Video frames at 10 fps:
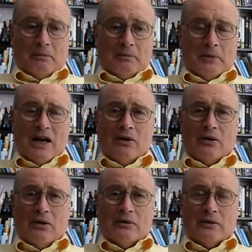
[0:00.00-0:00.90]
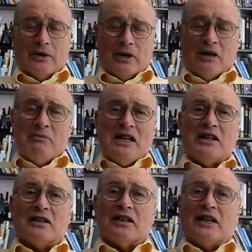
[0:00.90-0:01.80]
Now,
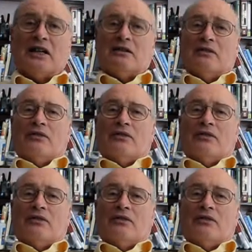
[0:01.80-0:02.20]
immediately